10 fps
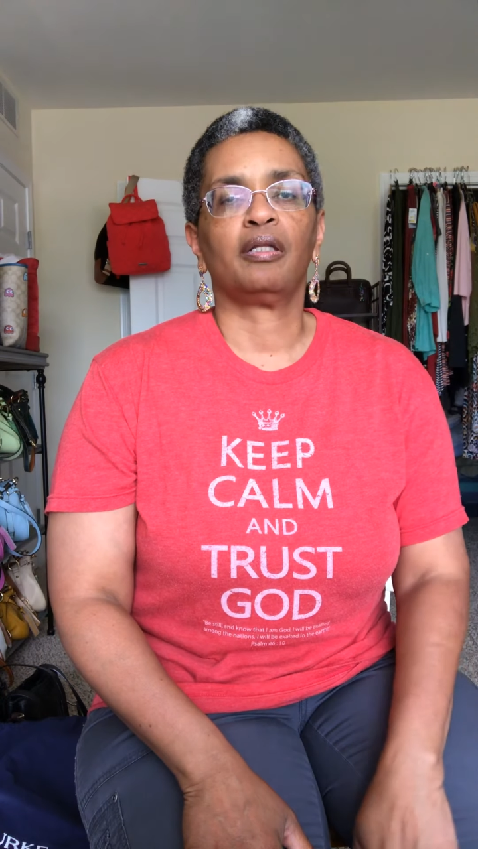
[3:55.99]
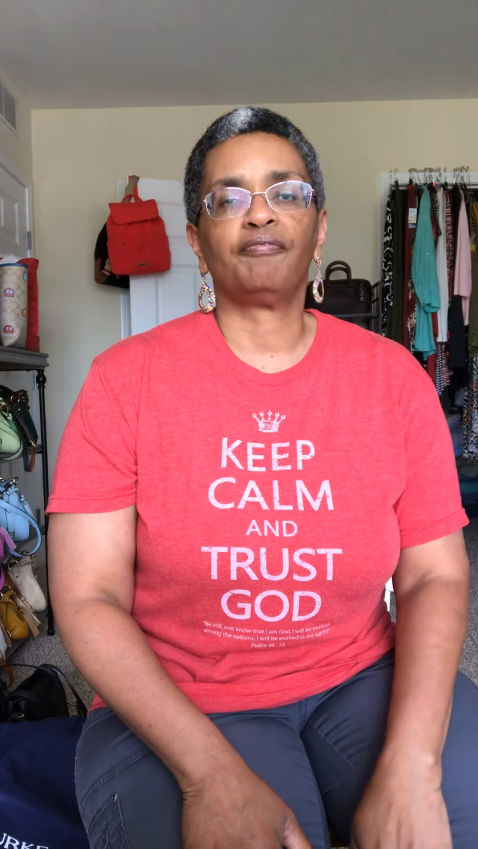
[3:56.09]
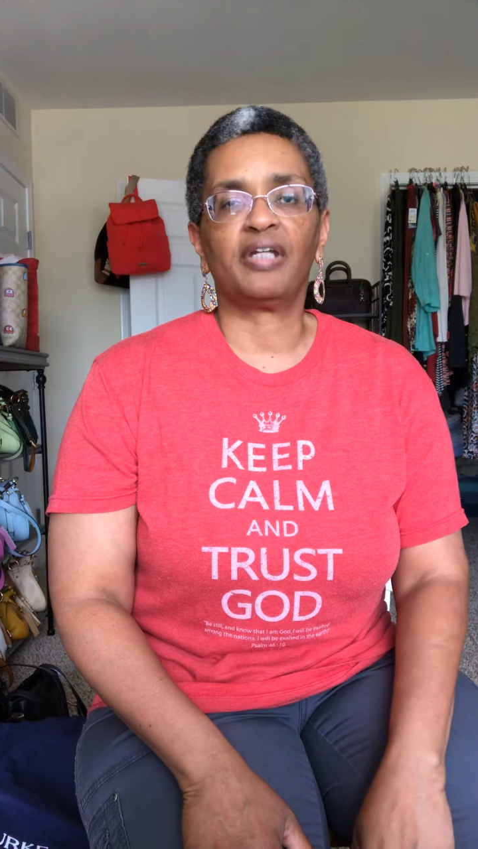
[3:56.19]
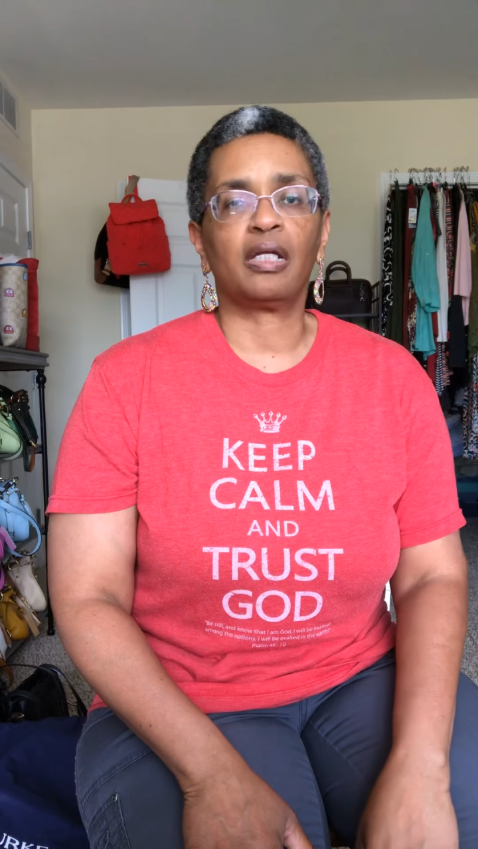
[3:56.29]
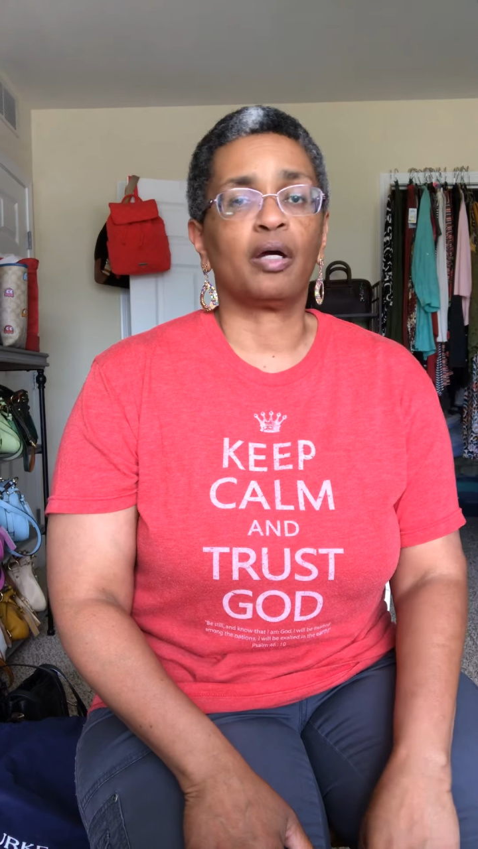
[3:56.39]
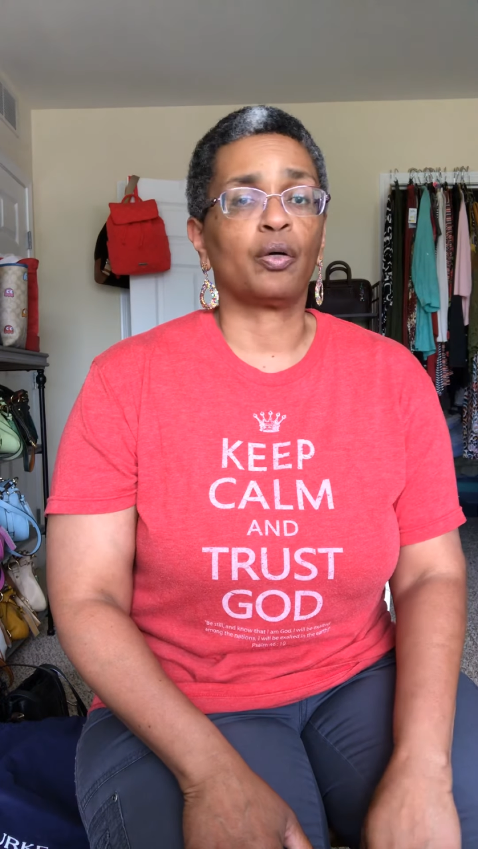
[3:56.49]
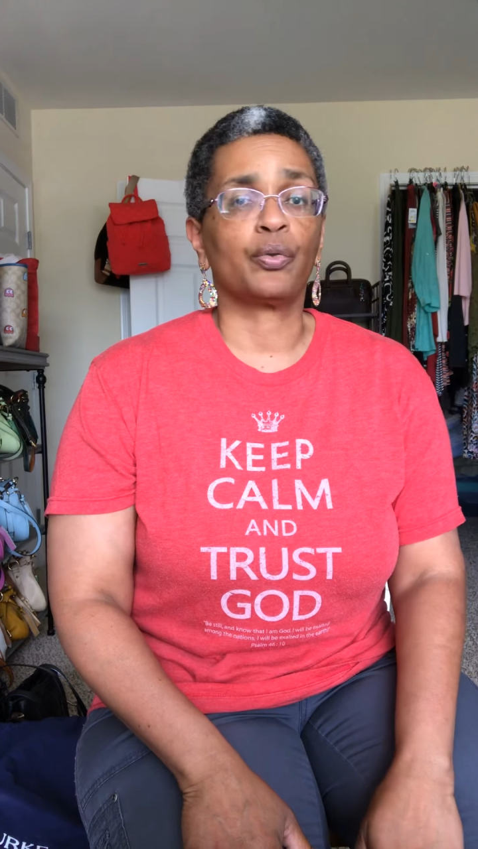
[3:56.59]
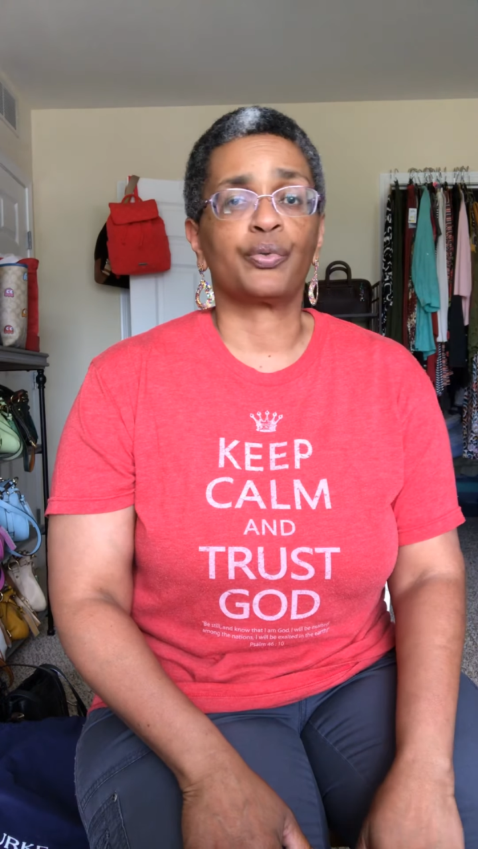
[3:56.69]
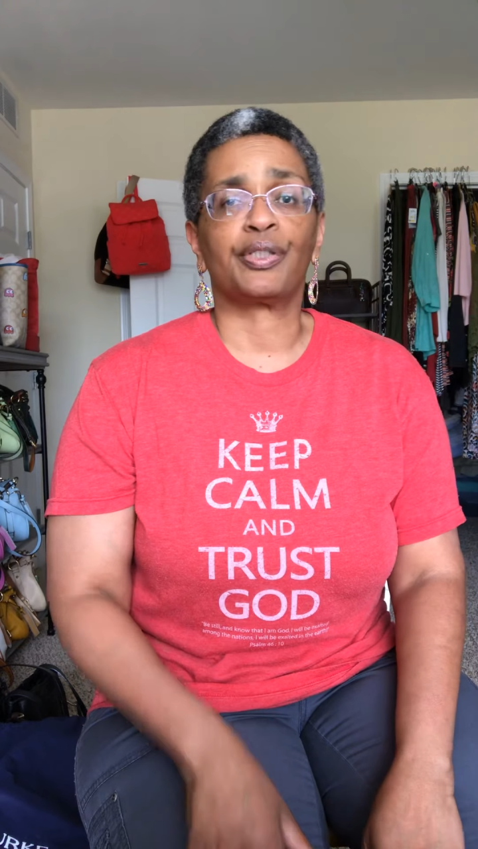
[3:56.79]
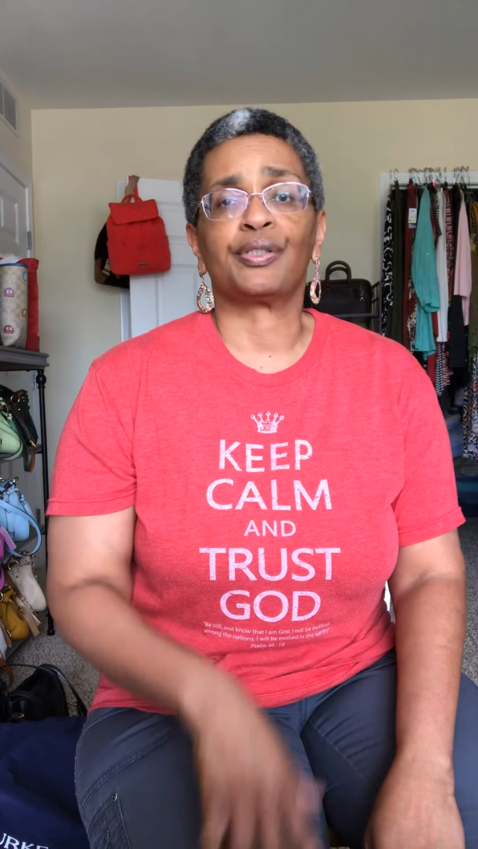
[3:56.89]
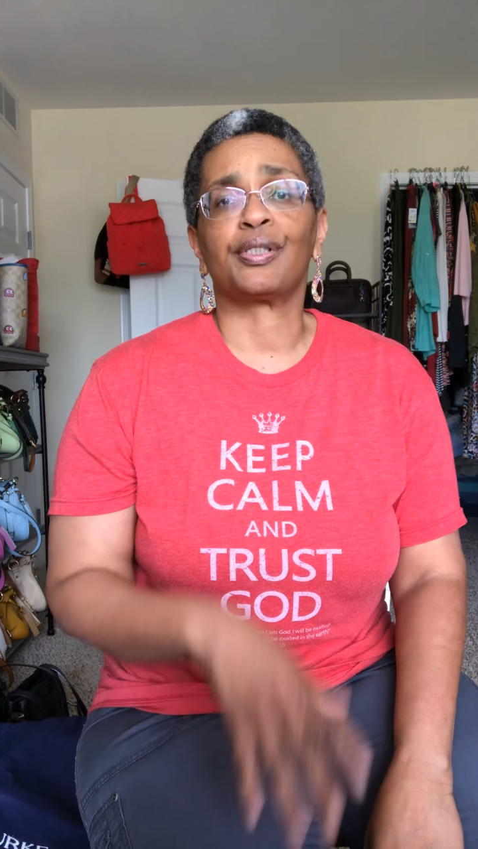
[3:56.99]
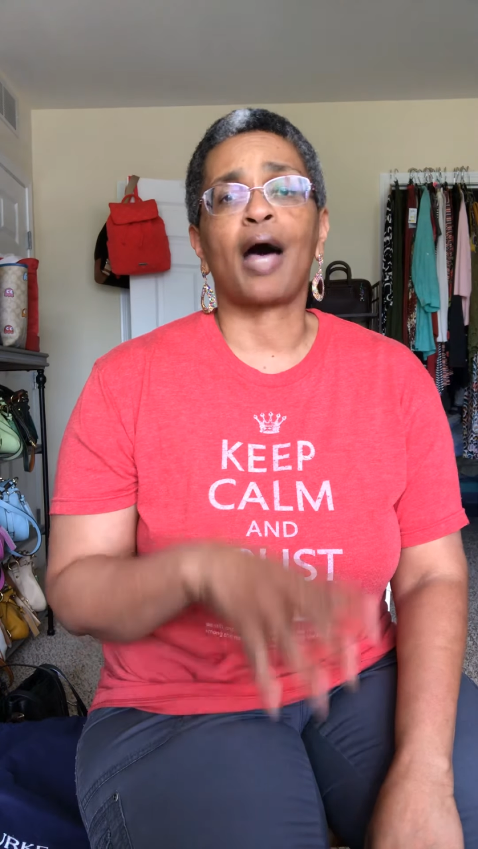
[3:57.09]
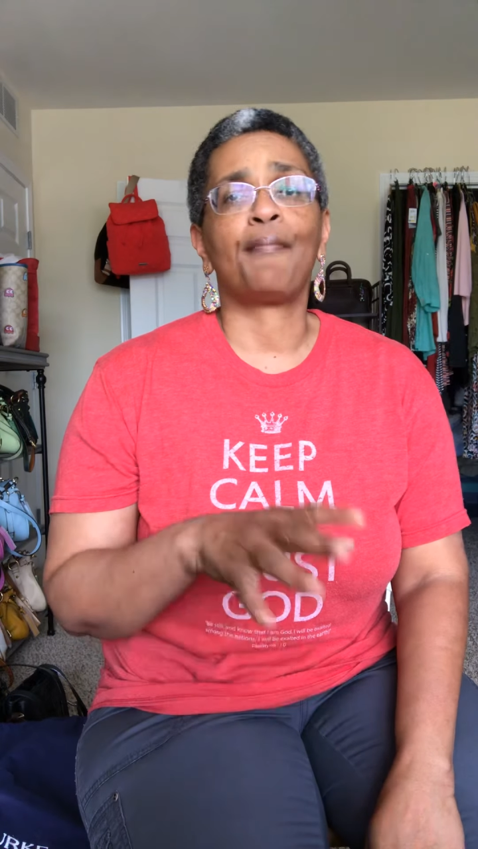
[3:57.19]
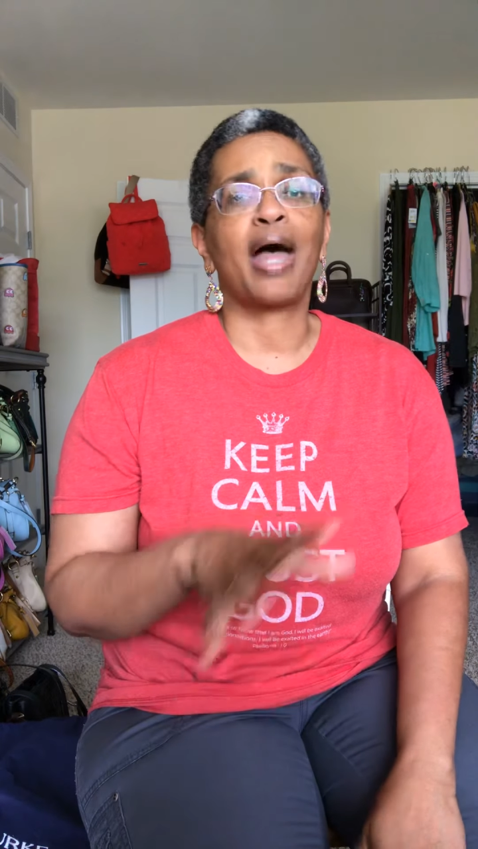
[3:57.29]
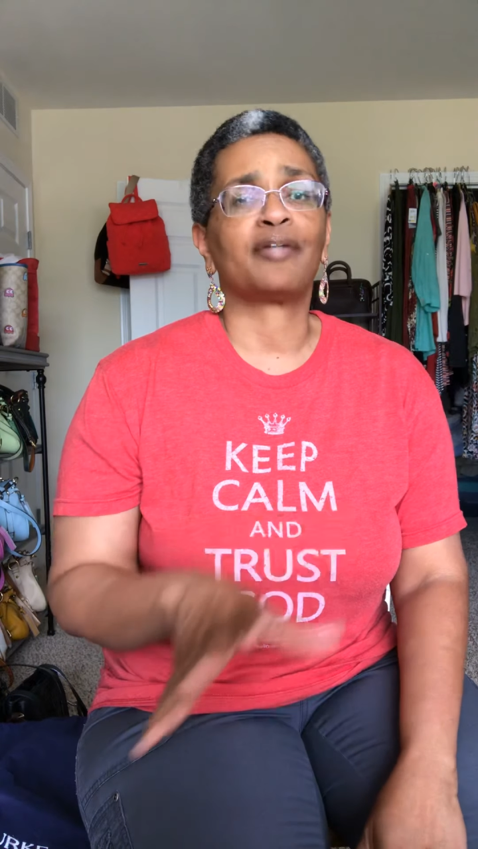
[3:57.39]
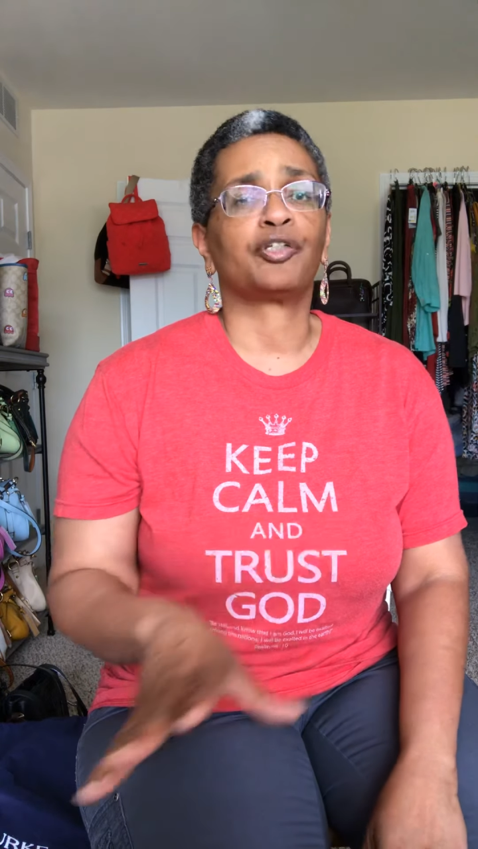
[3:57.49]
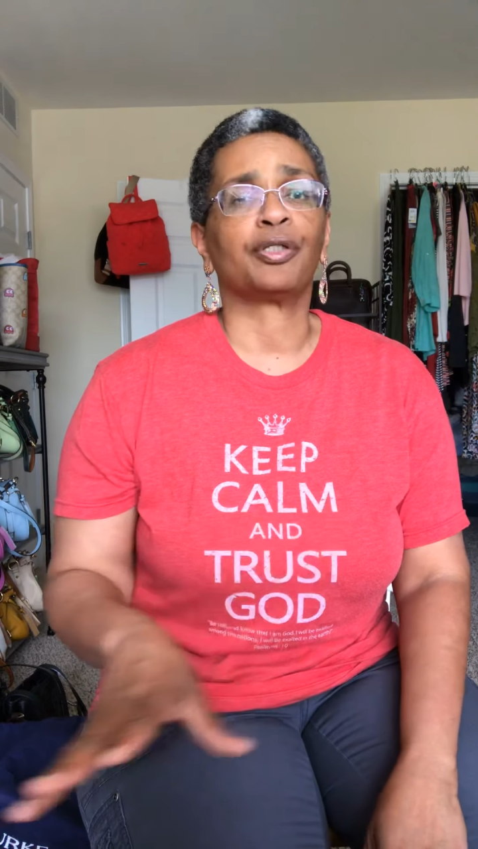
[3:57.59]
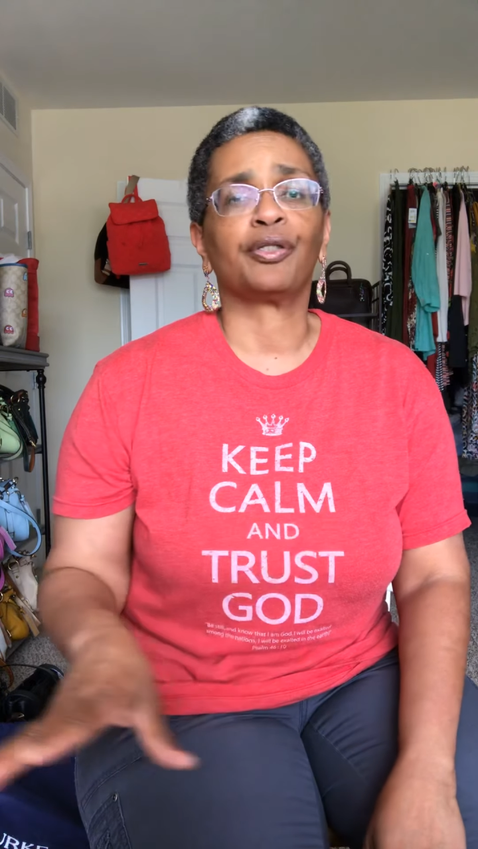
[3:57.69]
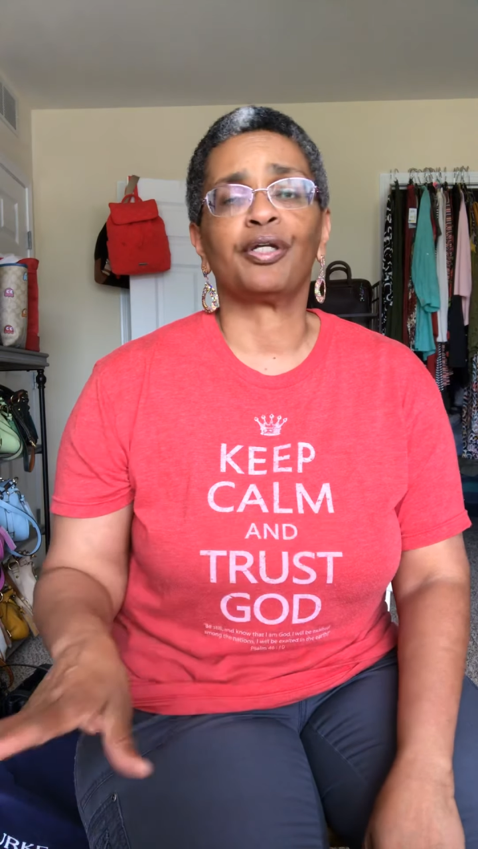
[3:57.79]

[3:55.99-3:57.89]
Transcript: the videos is not matching